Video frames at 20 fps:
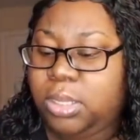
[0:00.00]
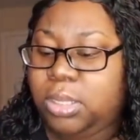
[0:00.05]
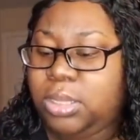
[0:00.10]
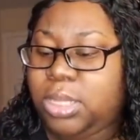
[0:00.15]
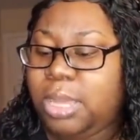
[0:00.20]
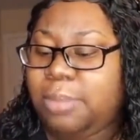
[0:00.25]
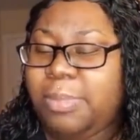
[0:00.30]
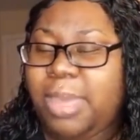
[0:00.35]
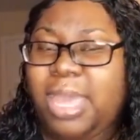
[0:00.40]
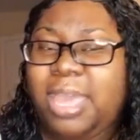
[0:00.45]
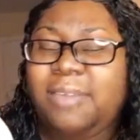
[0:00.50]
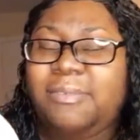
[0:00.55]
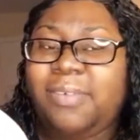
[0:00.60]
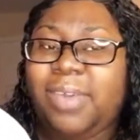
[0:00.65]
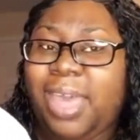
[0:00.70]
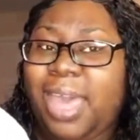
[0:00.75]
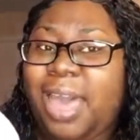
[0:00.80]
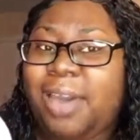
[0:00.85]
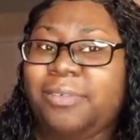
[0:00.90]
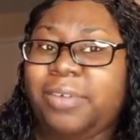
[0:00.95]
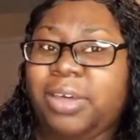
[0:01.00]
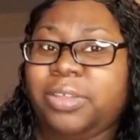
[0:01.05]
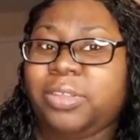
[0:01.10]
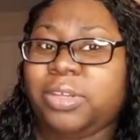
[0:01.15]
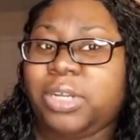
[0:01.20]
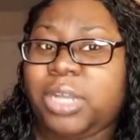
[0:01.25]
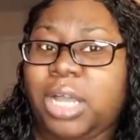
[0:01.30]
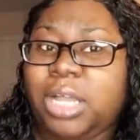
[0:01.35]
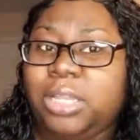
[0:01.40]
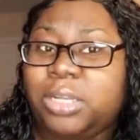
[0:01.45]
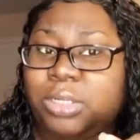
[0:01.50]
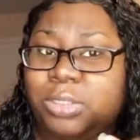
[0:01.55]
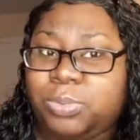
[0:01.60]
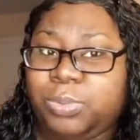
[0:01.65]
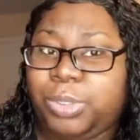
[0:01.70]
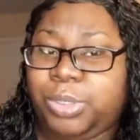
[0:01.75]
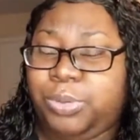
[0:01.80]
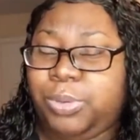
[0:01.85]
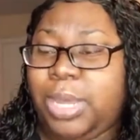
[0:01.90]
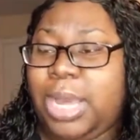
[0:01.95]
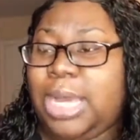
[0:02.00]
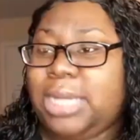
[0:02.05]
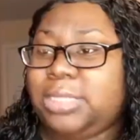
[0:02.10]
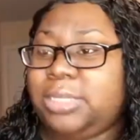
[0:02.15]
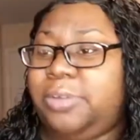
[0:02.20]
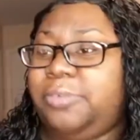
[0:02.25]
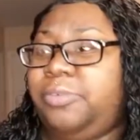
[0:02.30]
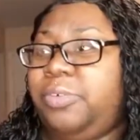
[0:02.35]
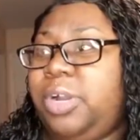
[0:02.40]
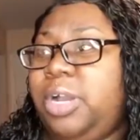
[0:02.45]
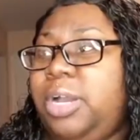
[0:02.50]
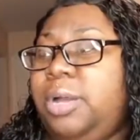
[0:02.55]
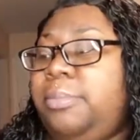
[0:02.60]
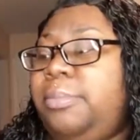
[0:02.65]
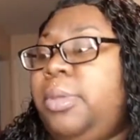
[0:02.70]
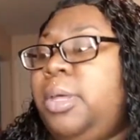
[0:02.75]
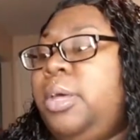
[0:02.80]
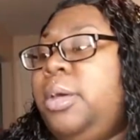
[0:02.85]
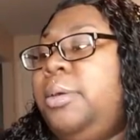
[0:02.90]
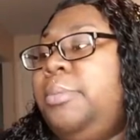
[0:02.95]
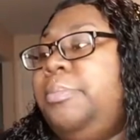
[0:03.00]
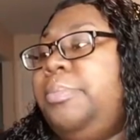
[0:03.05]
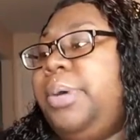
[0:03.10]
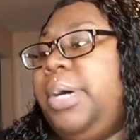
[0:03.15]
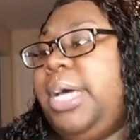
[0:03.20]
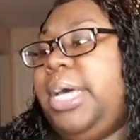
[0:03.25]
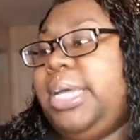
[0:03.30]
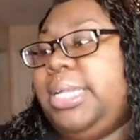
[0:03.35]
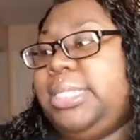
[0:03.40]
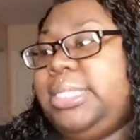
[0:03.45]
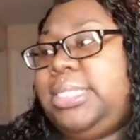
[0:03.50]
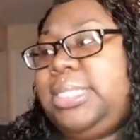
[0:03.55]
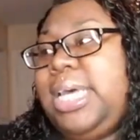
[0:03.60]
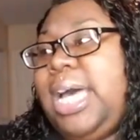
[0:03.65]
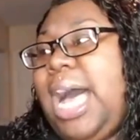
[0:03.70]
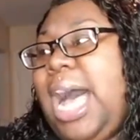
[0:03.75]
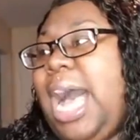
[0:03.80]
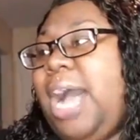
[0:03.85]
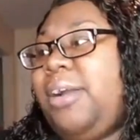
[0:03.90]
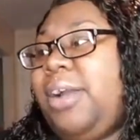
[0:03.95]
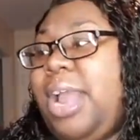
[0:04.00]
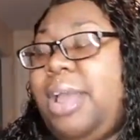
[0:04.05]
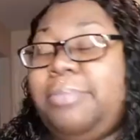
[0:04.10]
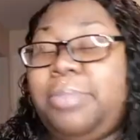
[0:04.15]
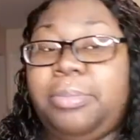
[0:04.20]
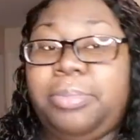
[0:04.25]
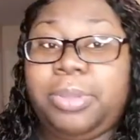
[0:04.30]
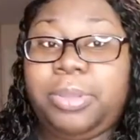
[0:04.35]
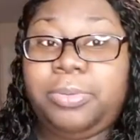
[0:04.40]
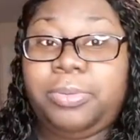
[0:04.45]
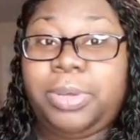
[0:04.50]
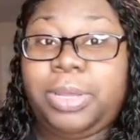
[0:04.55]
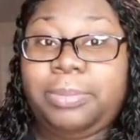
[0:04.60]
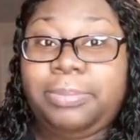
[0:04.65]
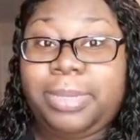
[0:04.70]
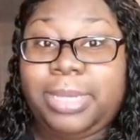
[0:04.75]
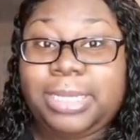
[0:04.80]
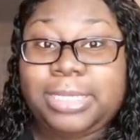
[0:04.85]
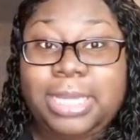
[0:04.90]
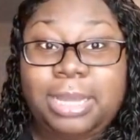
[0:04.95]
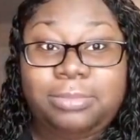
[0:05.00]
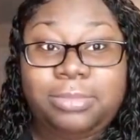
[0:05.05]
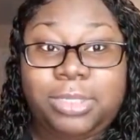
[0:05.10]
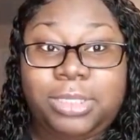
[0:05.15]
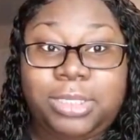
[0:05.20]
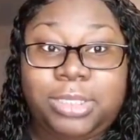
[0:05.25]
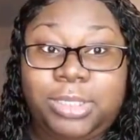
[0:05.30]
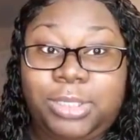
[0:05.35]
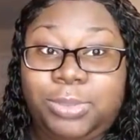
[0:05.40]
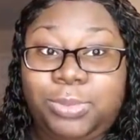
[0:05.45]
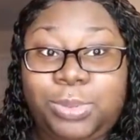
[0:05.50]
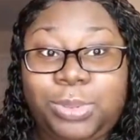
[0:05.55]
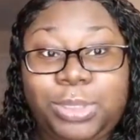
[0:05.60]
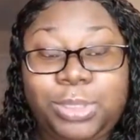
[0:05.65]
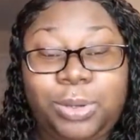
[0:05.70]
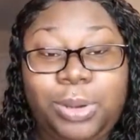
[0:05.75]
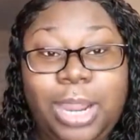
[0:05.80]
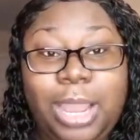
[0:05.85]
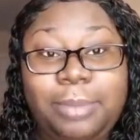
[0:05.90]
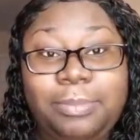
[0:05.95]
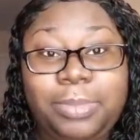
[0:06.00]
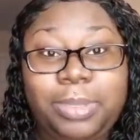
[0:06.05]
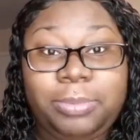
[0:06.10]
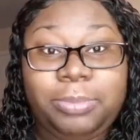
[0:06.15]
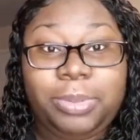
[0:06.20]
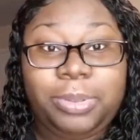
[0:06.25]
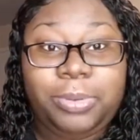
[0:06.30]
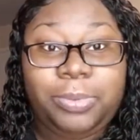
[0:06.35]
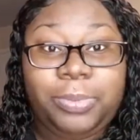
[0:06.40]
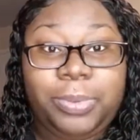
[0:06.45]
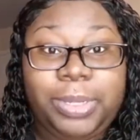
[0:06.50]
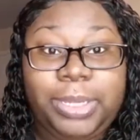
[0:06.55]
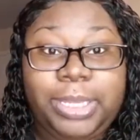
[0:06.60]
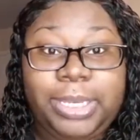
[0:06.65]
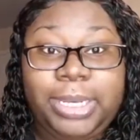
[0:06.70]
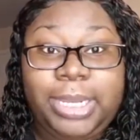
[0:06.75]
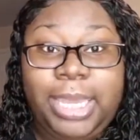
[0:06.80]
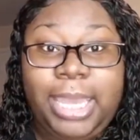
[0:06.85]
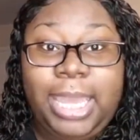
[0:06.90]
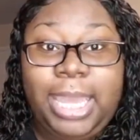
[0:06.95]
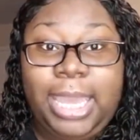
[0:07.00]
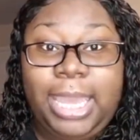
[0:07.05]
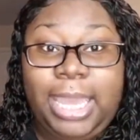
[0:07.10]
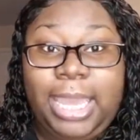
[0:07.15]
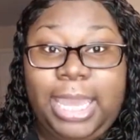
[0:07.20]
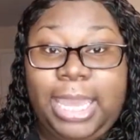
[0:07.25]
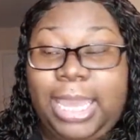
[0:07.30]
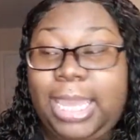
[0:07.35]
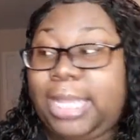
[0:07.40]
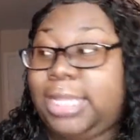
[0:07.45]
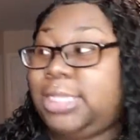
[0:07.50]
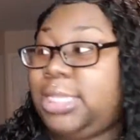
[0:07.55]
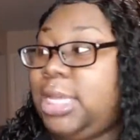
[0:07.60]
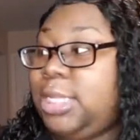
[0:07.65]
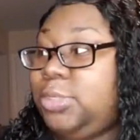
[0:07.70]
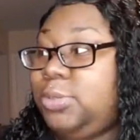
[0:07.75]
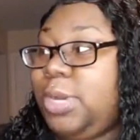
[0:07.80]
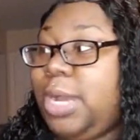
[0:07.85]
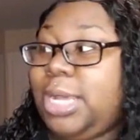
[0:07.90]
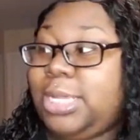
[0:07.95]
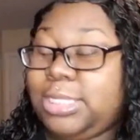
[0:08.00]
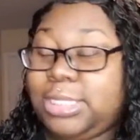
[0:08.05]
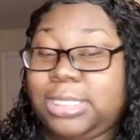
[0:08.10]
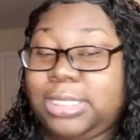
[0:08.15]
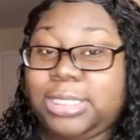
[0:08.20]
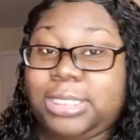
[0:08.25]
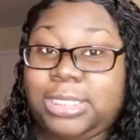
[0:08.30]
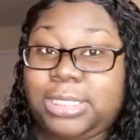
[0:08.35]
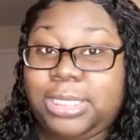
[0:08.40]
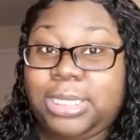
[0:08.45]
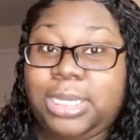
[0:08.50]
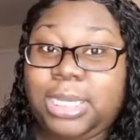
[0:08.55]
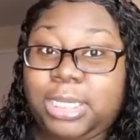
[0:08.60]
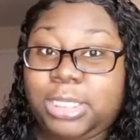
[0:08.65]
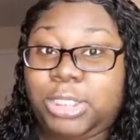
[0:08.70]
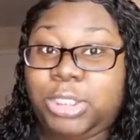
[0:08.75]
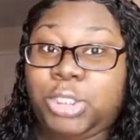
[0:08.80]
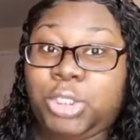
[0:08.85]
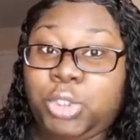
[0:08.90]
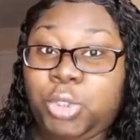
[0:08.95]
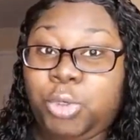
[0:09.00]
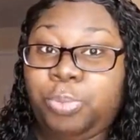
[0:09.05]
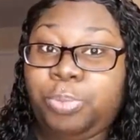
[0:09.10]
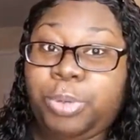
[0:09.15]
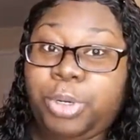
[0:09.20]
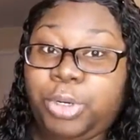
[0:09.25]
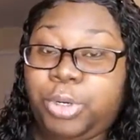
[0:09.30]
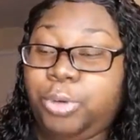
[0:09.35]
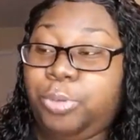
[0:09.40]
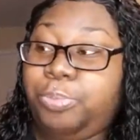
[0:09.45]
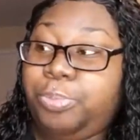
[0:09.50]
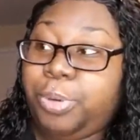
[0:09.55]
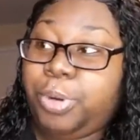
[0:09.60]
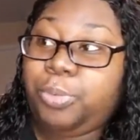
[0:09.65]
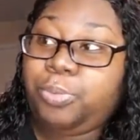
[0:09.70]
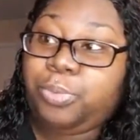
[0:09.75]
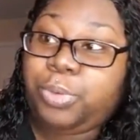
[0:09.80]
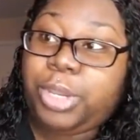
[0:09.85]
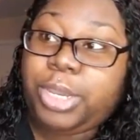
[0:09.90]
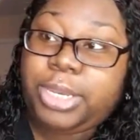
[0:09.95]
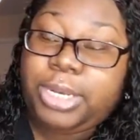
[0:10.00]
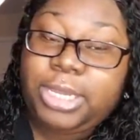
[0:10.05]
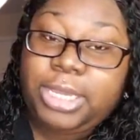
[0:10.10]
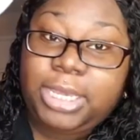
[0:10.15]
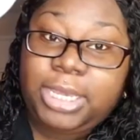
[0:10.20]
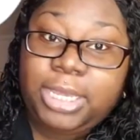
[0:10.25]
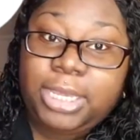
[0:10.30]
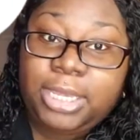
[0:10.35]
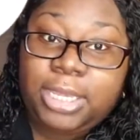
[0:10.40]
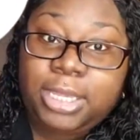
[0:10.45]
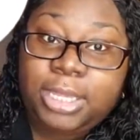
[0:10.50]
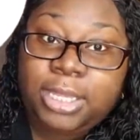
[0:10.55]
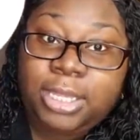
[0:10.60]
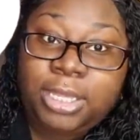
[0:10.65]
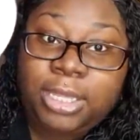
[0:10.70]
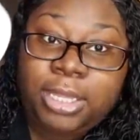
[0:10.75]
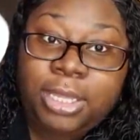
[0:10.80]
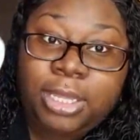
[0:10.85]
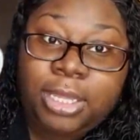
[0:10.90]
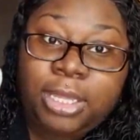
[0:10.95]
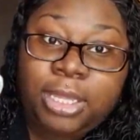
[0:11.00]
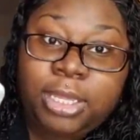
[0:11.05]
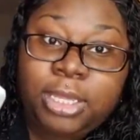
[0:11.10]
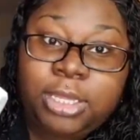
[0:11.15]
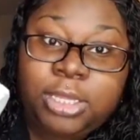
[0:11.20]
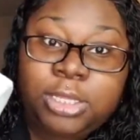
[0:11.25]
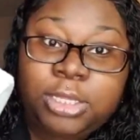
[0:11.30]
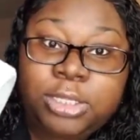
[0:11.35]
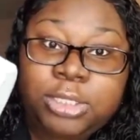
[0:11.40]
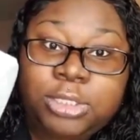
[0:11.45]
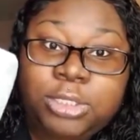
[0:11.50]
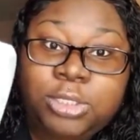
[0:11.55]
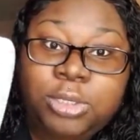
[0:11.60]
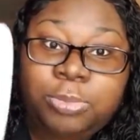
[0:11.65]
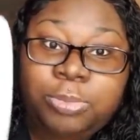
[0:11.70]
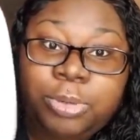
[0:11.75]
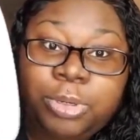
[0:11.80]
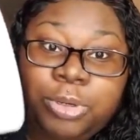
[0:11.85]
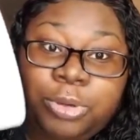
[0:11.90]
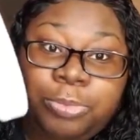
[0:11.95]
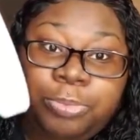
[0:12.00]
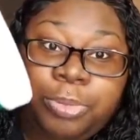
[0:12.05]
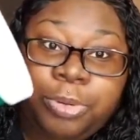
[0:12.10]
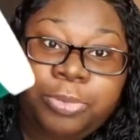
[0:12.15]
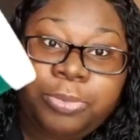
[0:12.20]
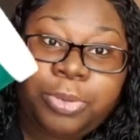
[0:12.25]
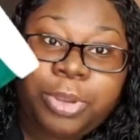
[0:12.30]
They may even have other colors where you guys are from, but I grabbed the blue one because I'm just used to grabbing the blue one. And as you guys can see, it's super duper runny. Super duper